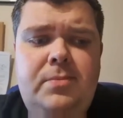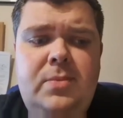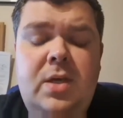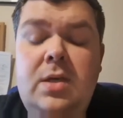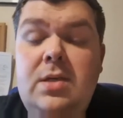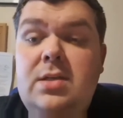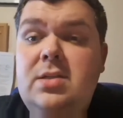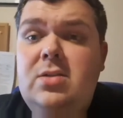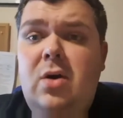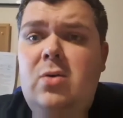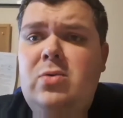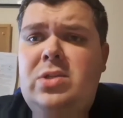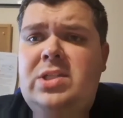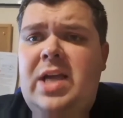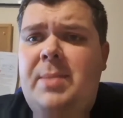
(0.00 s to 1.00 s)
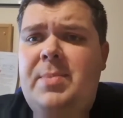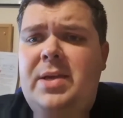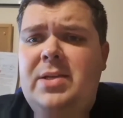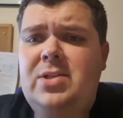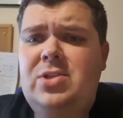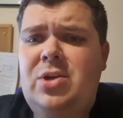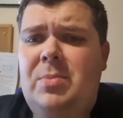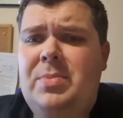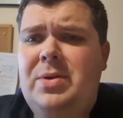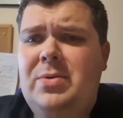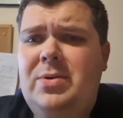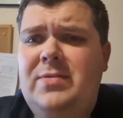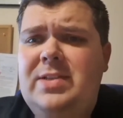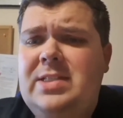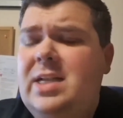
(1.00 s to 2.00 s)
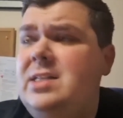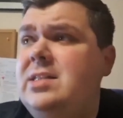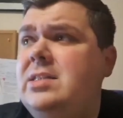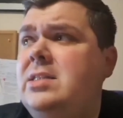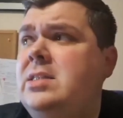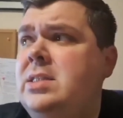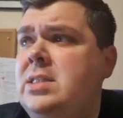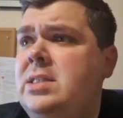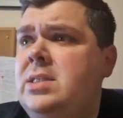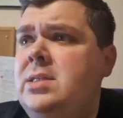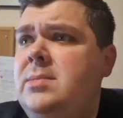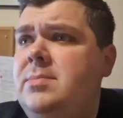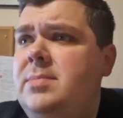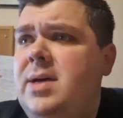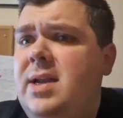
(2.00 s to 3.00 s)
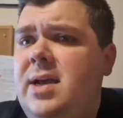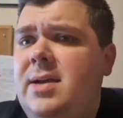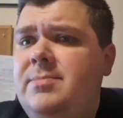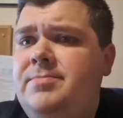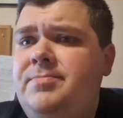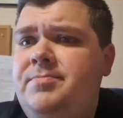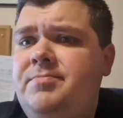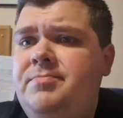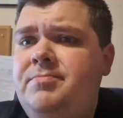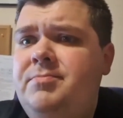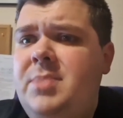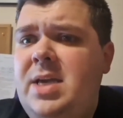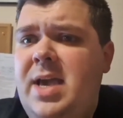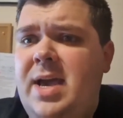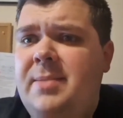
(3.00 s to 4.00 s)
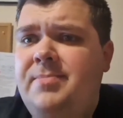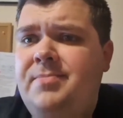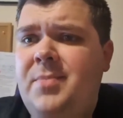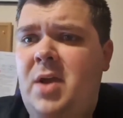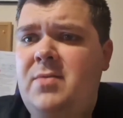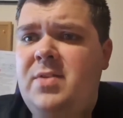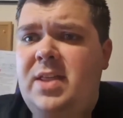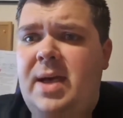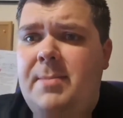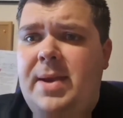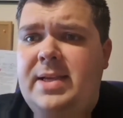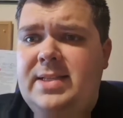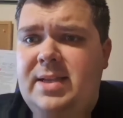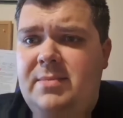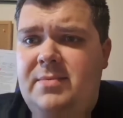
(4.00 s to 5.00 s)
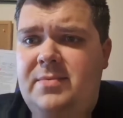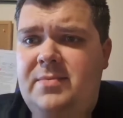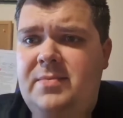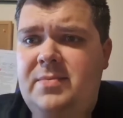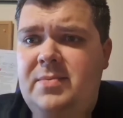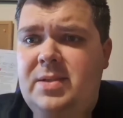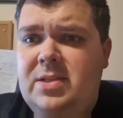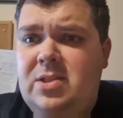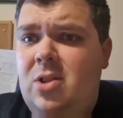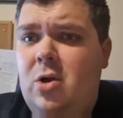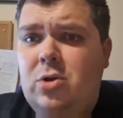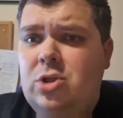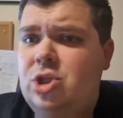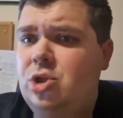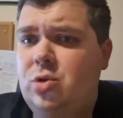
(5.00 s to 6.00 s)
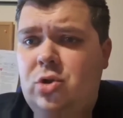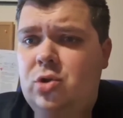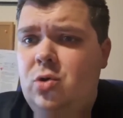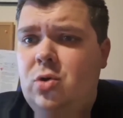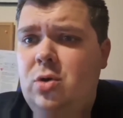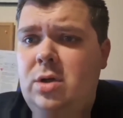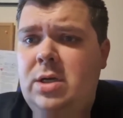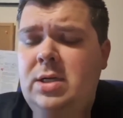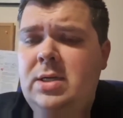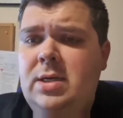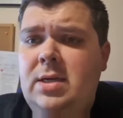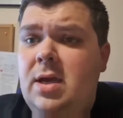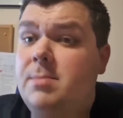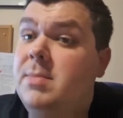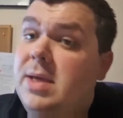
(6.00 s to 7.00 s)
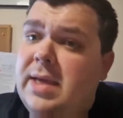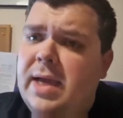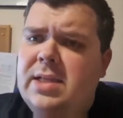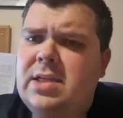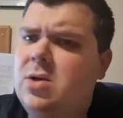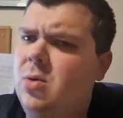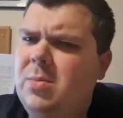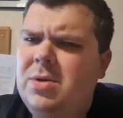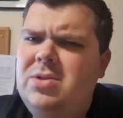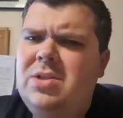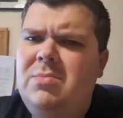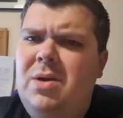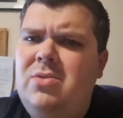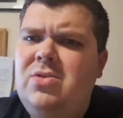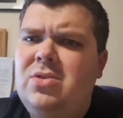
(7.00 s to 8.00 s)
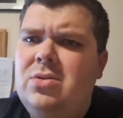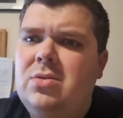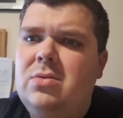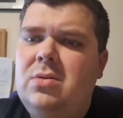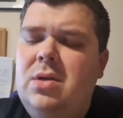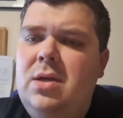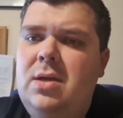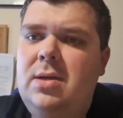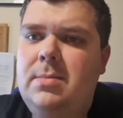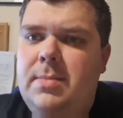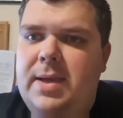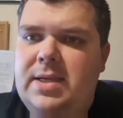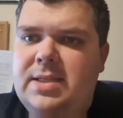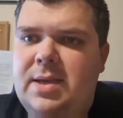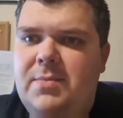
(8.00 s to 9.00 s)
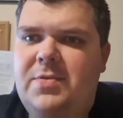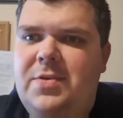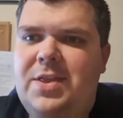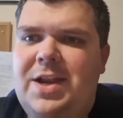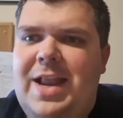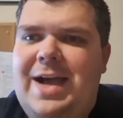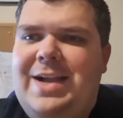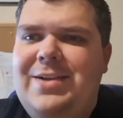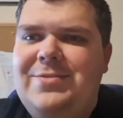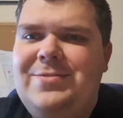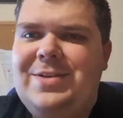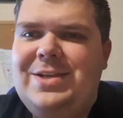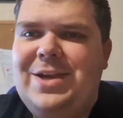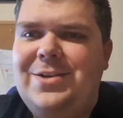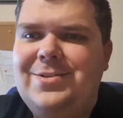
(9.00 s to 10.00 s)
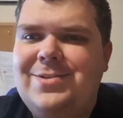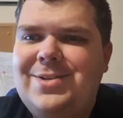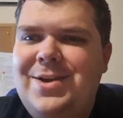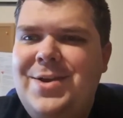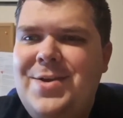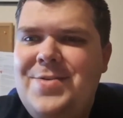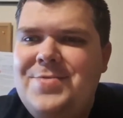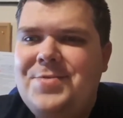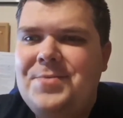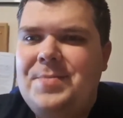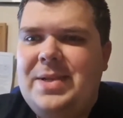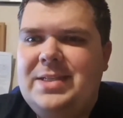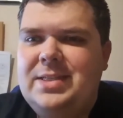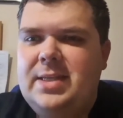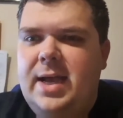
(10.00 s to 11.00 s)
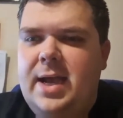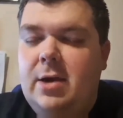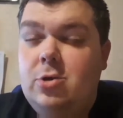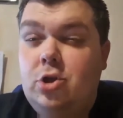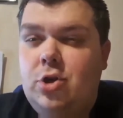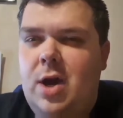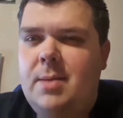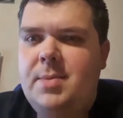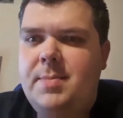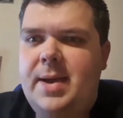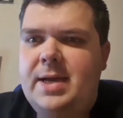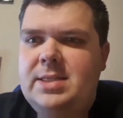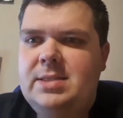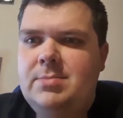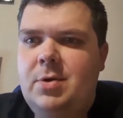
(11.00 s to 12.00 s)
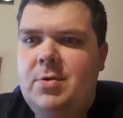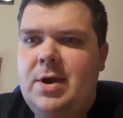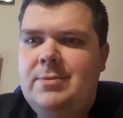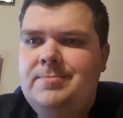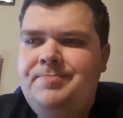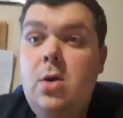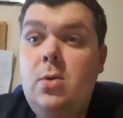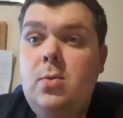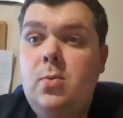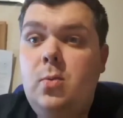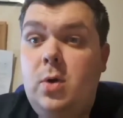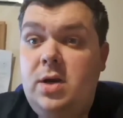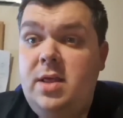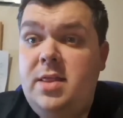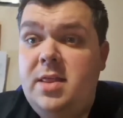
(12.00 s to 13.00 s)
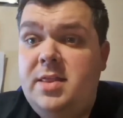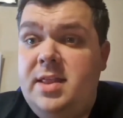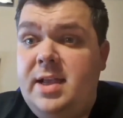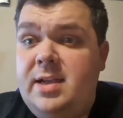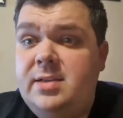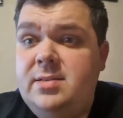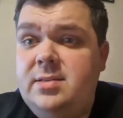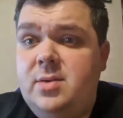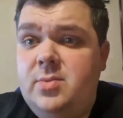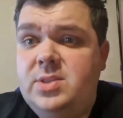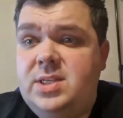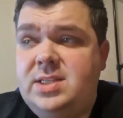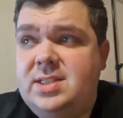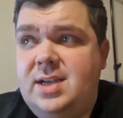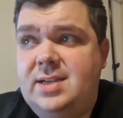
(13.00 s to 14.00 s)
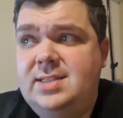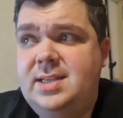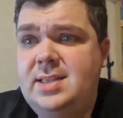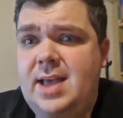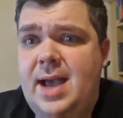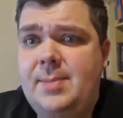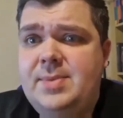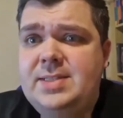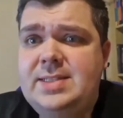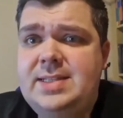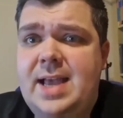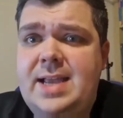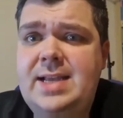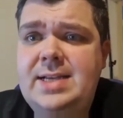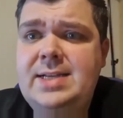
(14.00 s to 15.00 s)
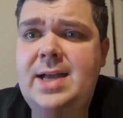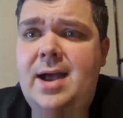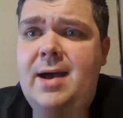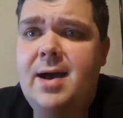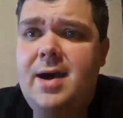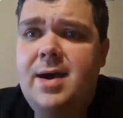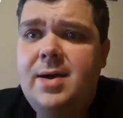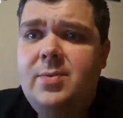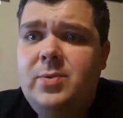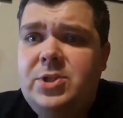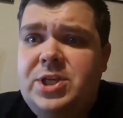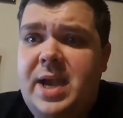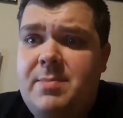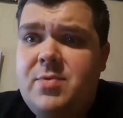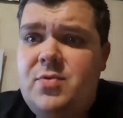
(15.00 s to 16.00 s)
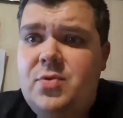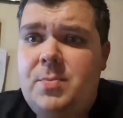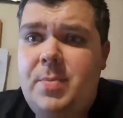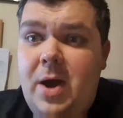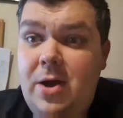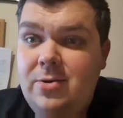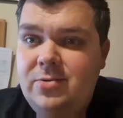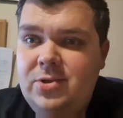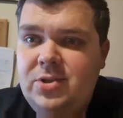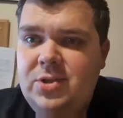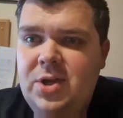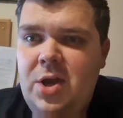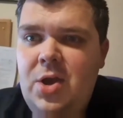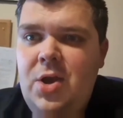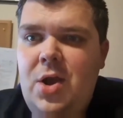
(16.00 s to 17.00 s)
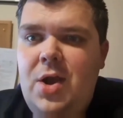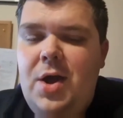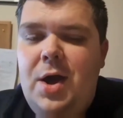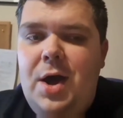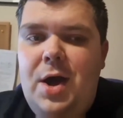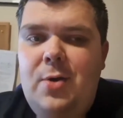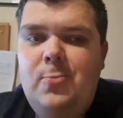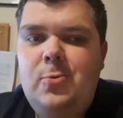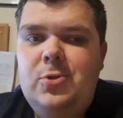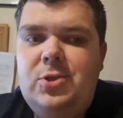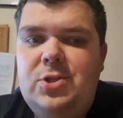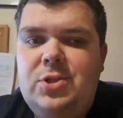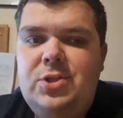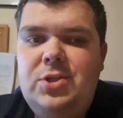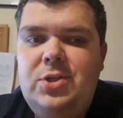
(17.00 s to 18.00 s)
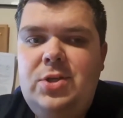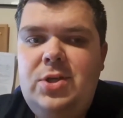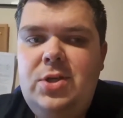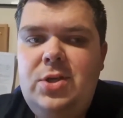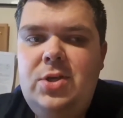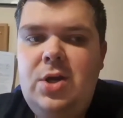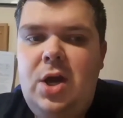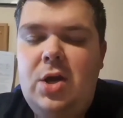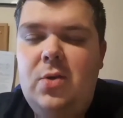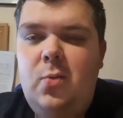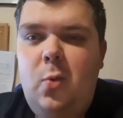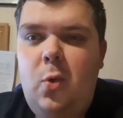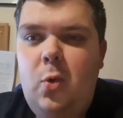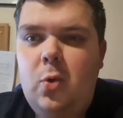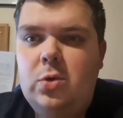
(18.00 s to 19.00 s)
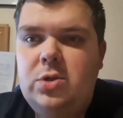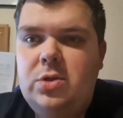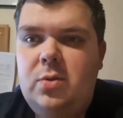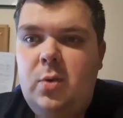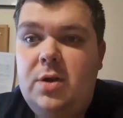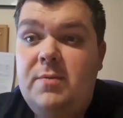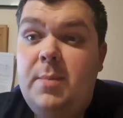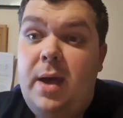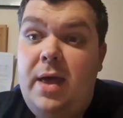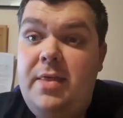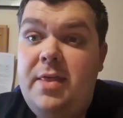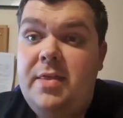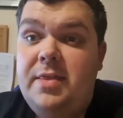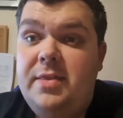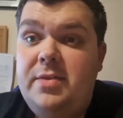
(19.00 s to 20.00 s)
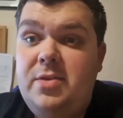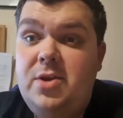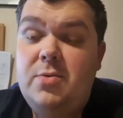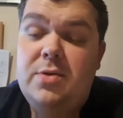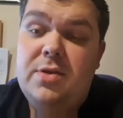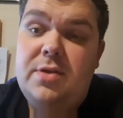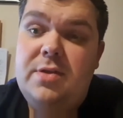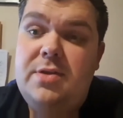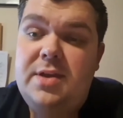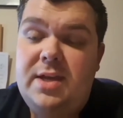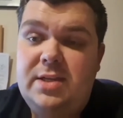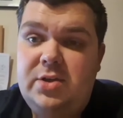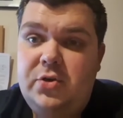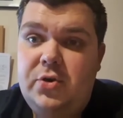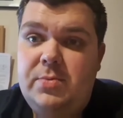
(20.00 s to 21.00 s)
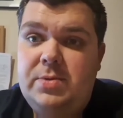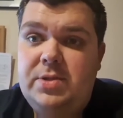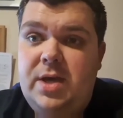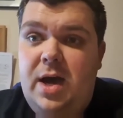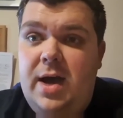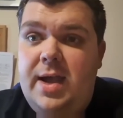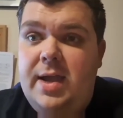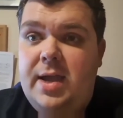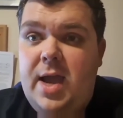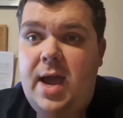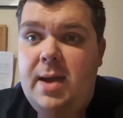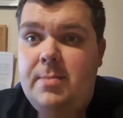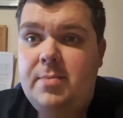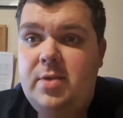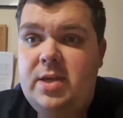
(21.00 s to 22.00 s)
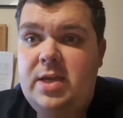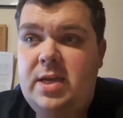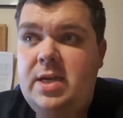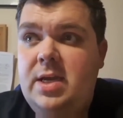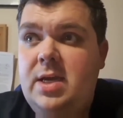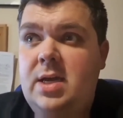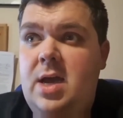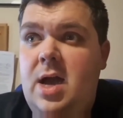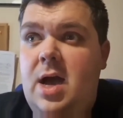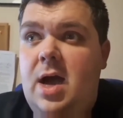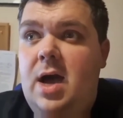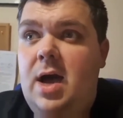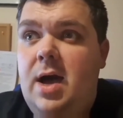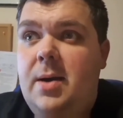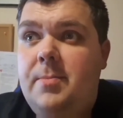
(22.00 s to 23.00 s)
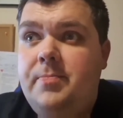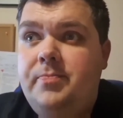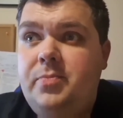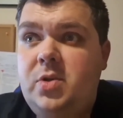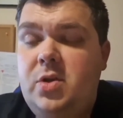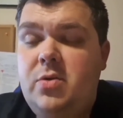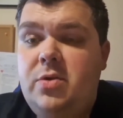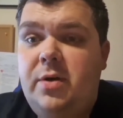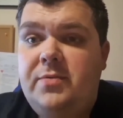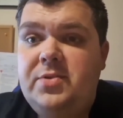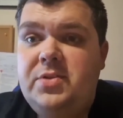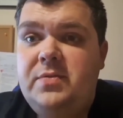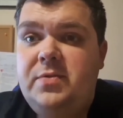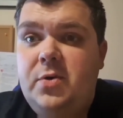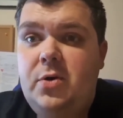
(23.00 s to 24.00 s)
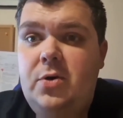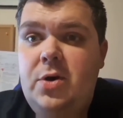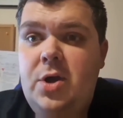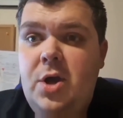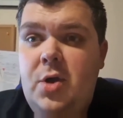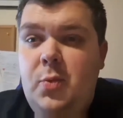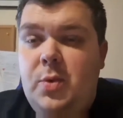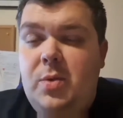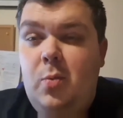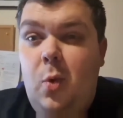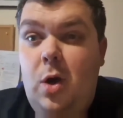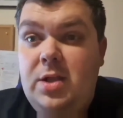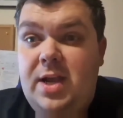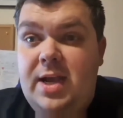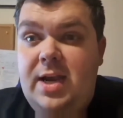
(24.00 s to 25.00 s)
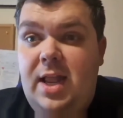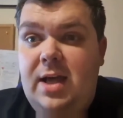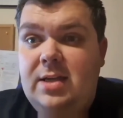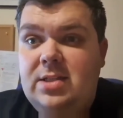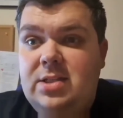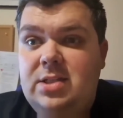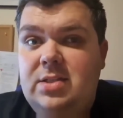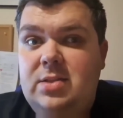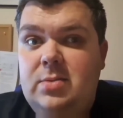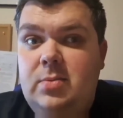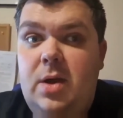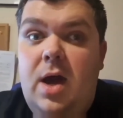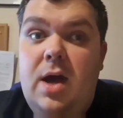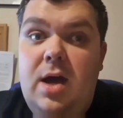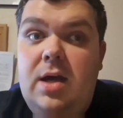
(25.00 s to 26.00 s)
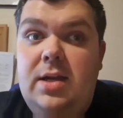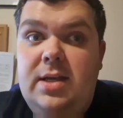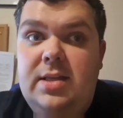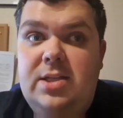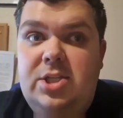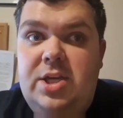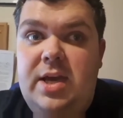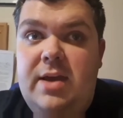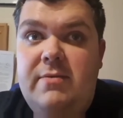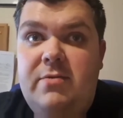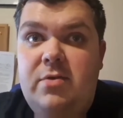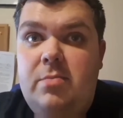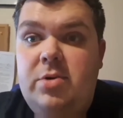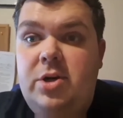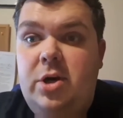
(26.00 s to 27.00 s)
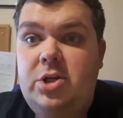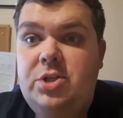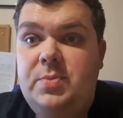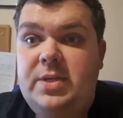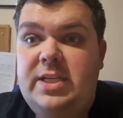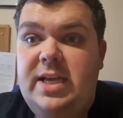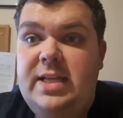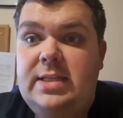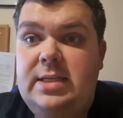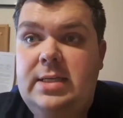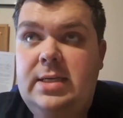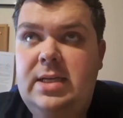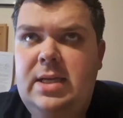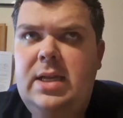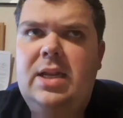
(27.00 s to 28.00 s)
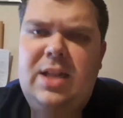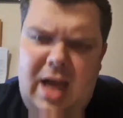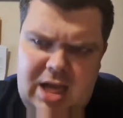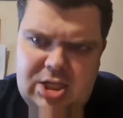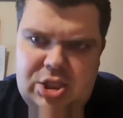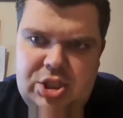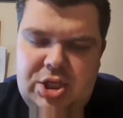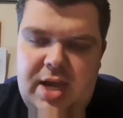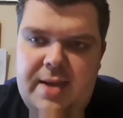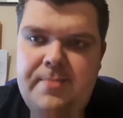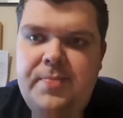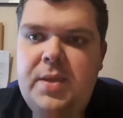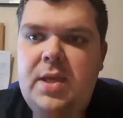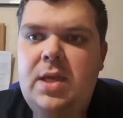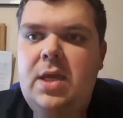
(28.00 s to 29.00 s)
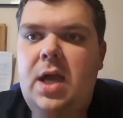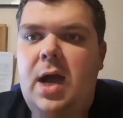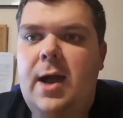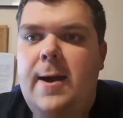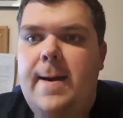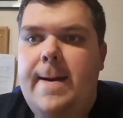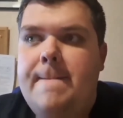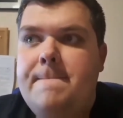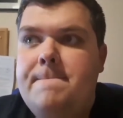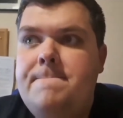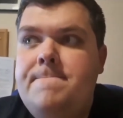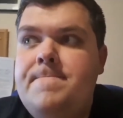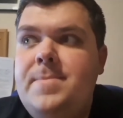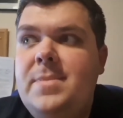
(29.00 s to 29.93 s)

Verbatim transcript: it's got all sappy and soppy all of a sudden, but um, but yeah, hopefully that makes up this long talk and me getting almost emotional makes up for the lack of videos from me today. I'll try and be better tomorrow. One other thing that was exciting that happened today, uh, which came through the post, uh, was an award that one of my other youth theatre groups that I am the um, youth officer for. We won it last uh, earlier this year for a production we did last year um,